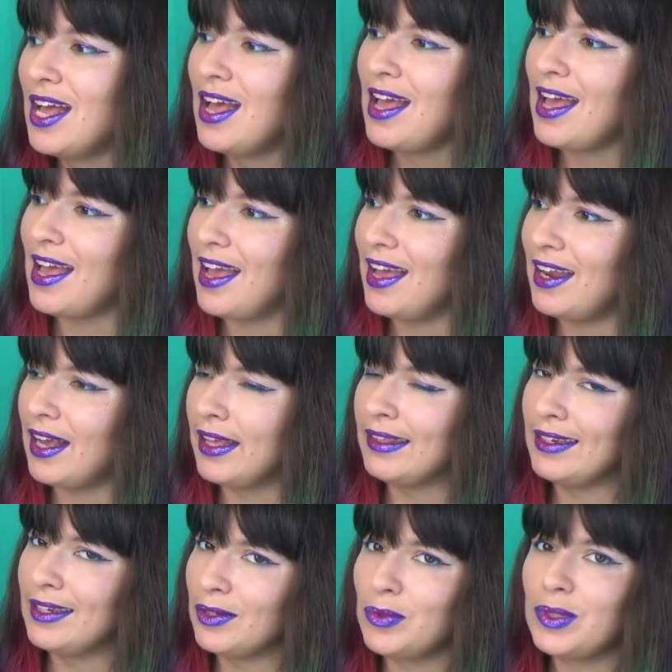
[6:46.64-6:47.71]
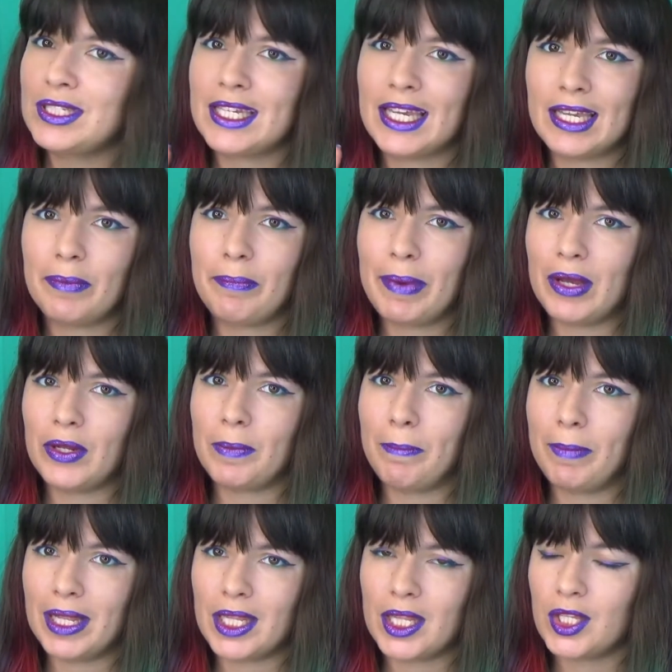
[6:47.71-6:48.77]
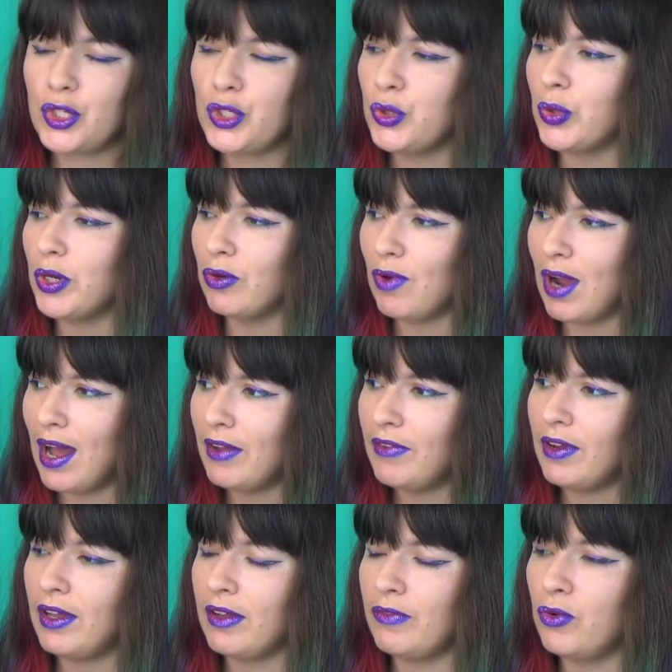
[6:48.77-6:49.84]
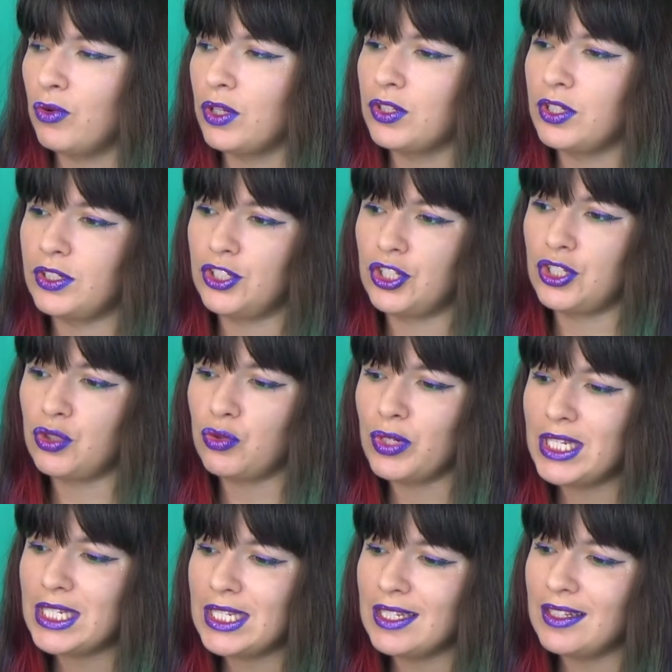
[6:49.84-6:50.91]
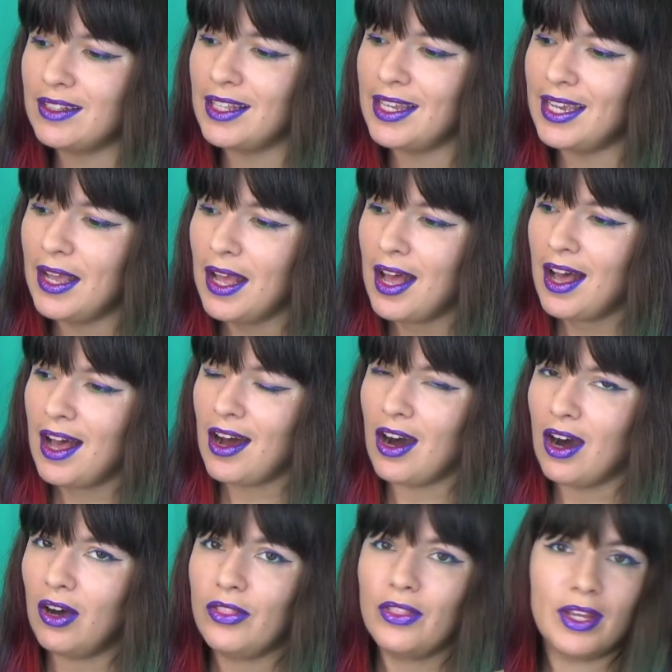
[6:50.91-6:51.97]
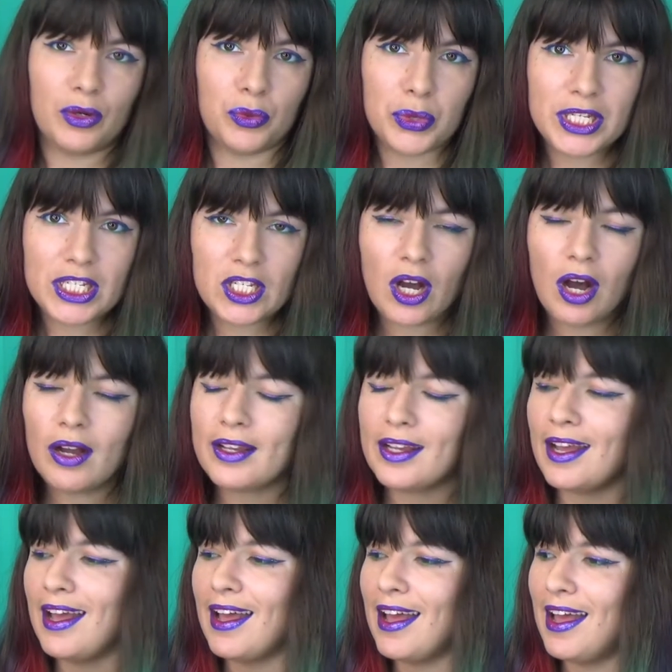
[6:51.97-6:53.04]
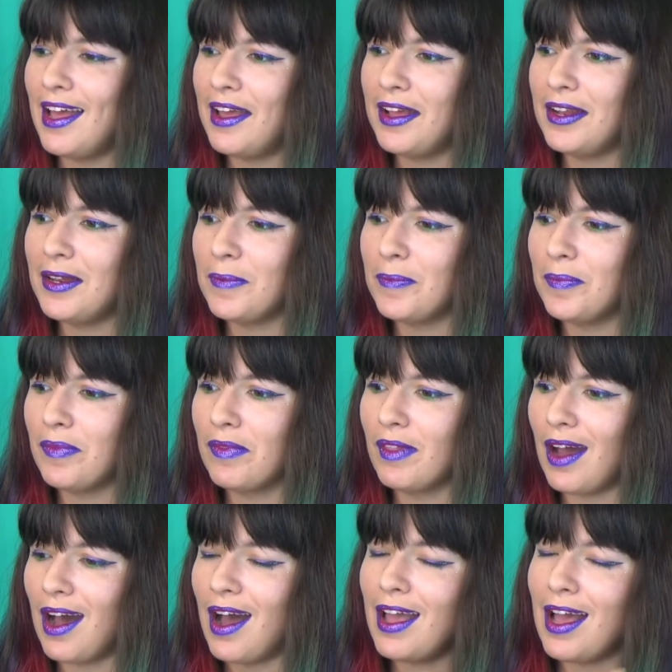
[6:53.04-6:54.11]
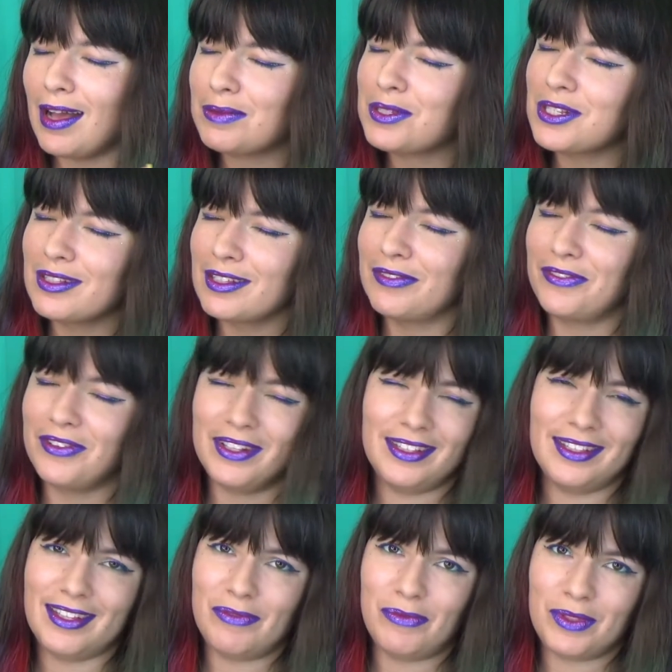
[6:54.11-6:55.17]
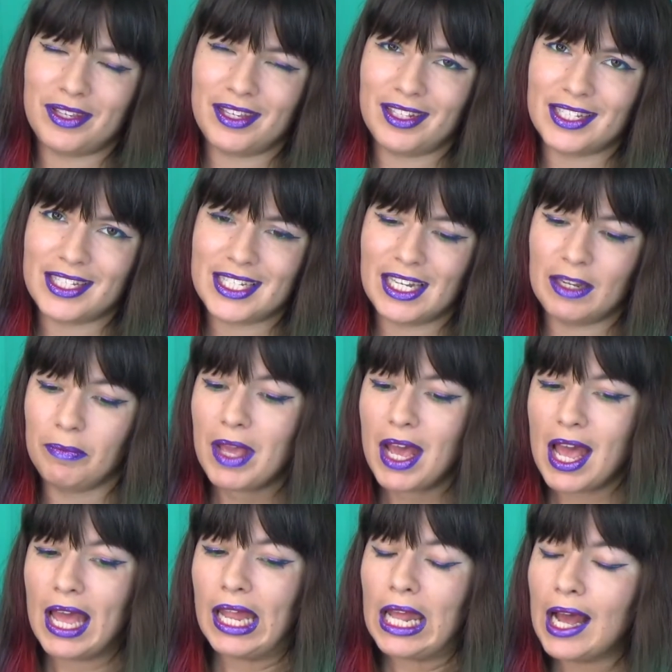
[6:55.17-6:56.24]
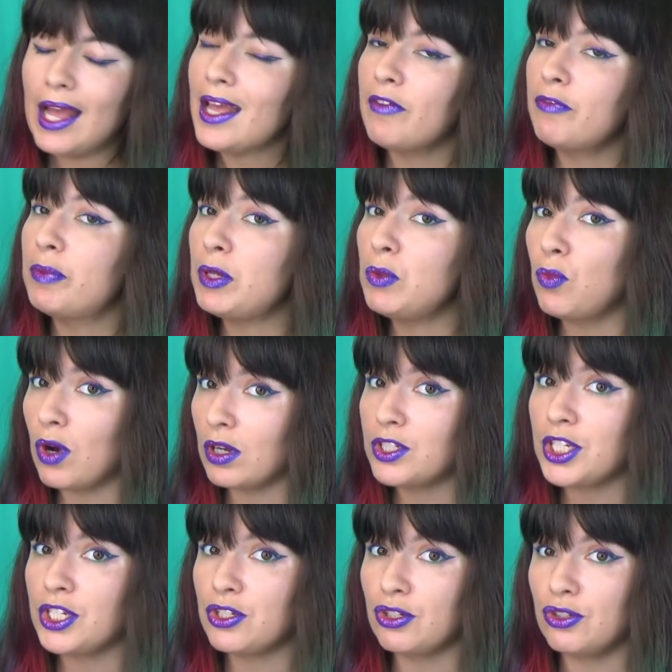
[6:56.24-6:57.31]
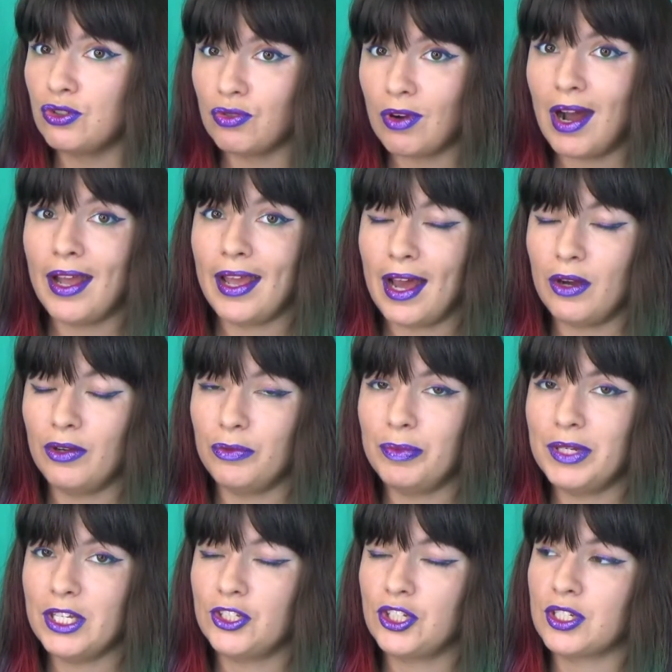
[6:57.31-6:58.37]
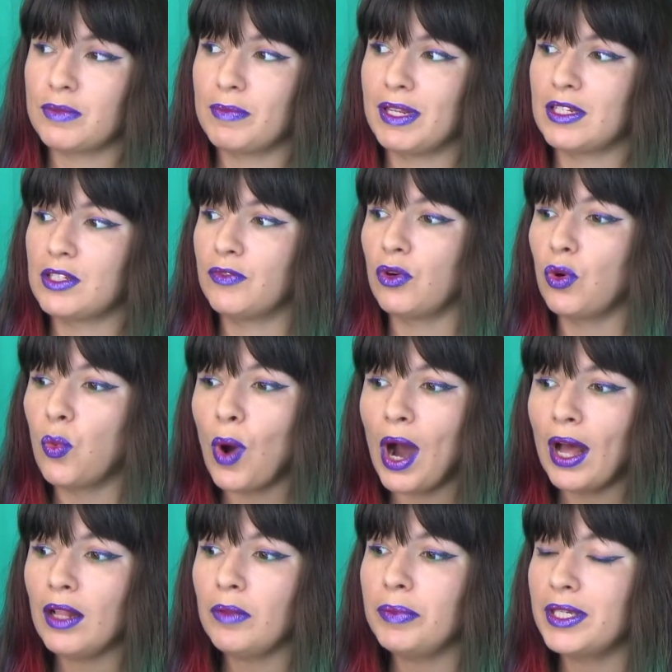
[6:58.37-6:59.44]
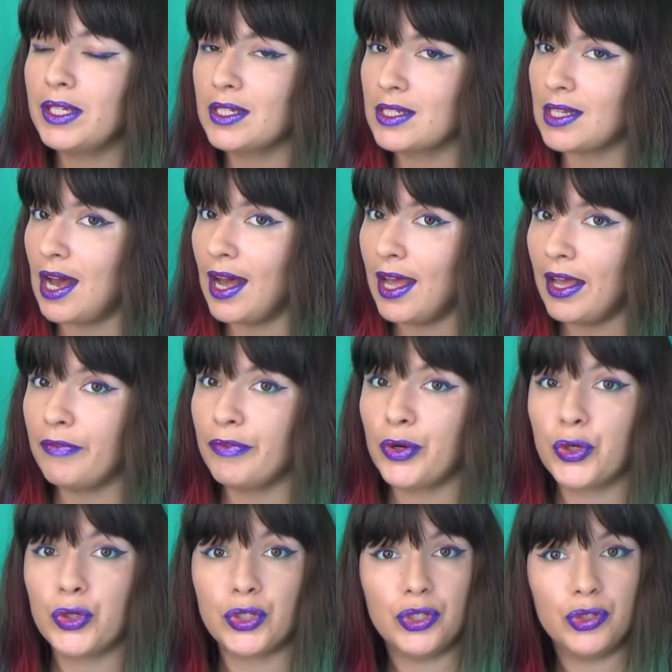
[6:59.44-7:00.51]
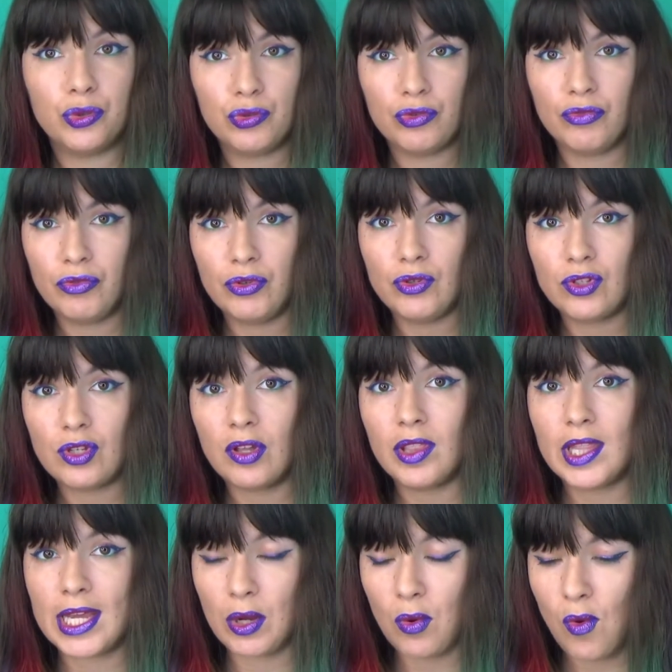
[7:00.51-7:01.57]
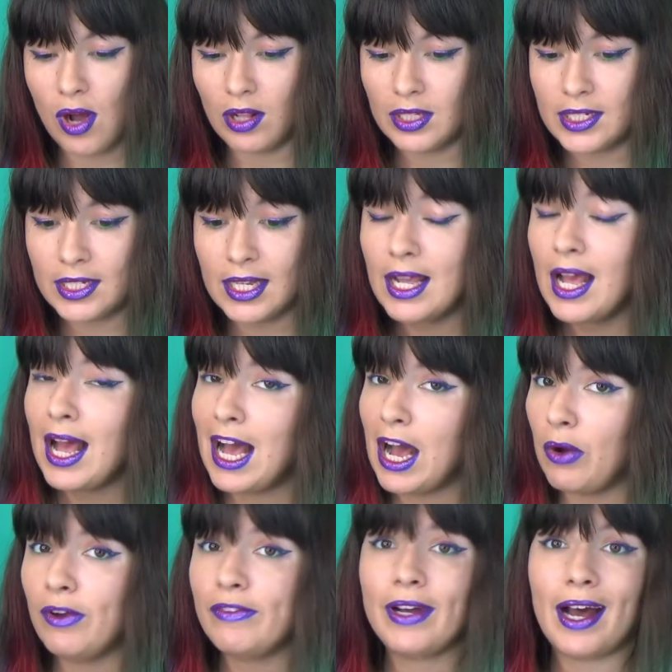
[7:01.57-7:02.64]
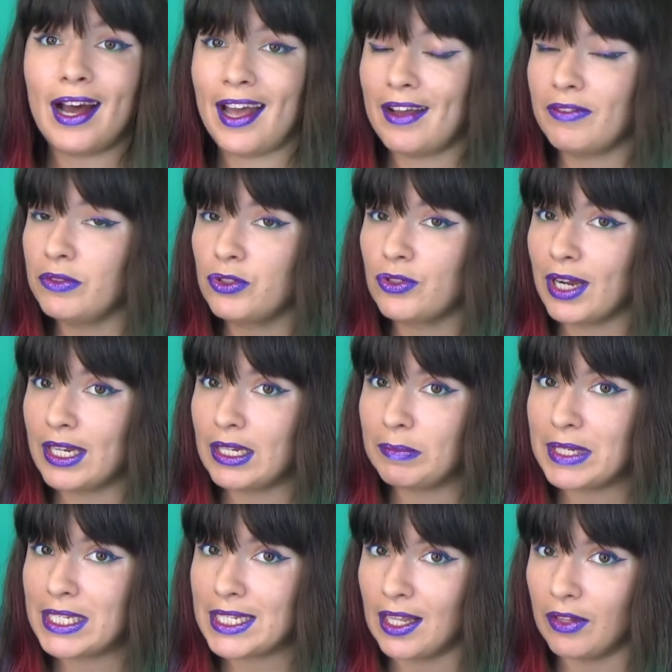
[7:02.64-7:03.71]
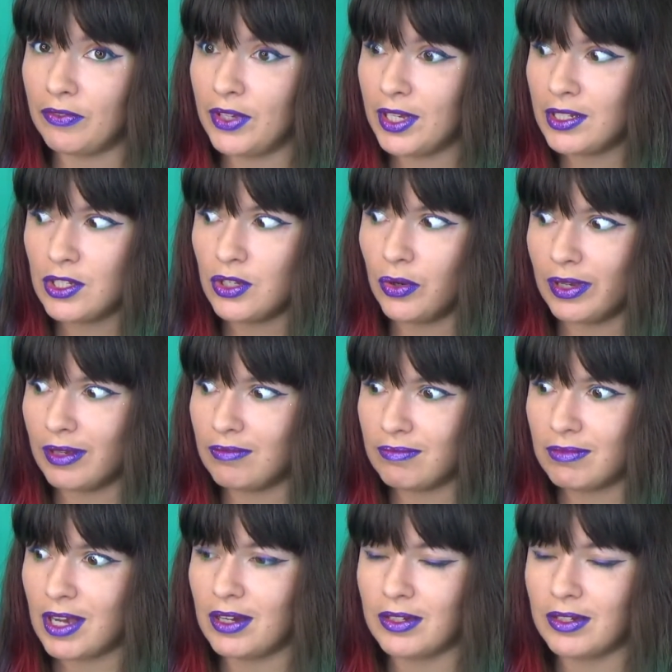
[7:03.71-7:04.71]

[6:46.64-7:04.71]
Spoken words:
and I think it will take about a month to arrive. I have ordered it just recently on their restock, and I absolutely fell in love with the color scheme. And I have been wanting to try out BH Cosmetics for a while because I have heard good reviews on their quality. However, I haven't tried it myself yet, so I can't